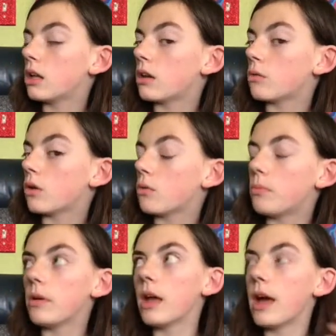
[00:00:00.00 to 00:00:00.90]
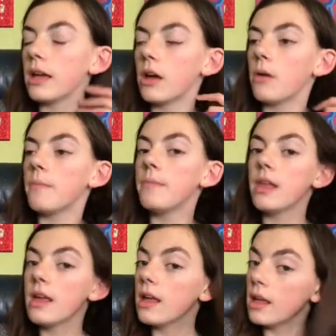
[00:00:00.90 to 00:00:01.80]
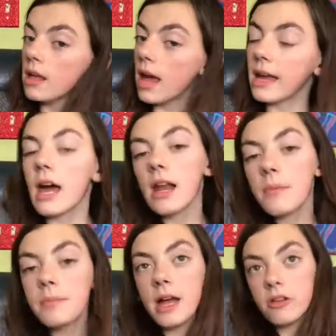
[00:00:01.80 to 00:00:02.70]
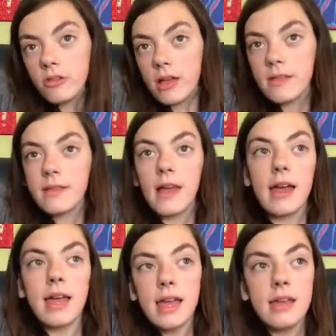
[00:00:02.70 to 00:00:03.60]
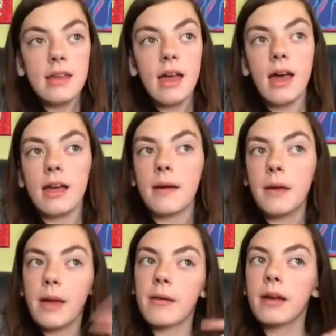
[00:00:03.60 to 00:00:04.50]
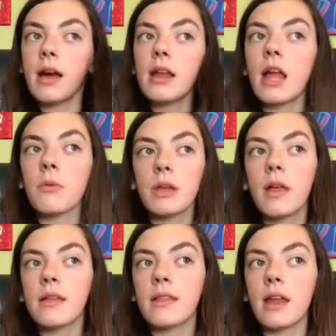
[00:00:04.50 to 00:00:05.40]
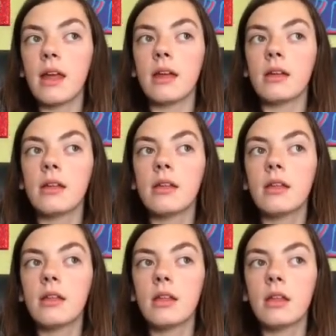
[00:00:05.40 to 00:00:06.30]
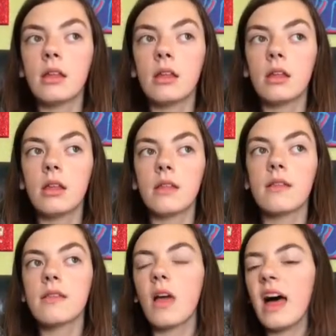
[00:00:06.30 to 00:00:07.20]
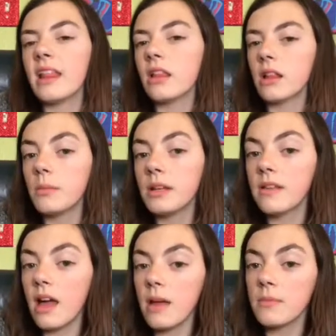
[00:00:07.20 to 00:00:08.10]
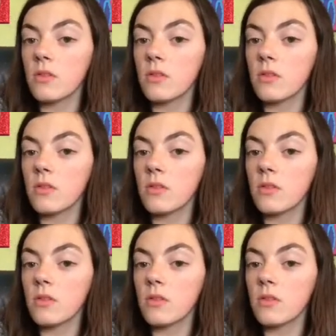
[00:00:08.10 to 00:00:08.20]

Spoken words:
I don't know. But I got up, got dressed, I ate, I got my backpack on, and I realized that I still had a little bit of time.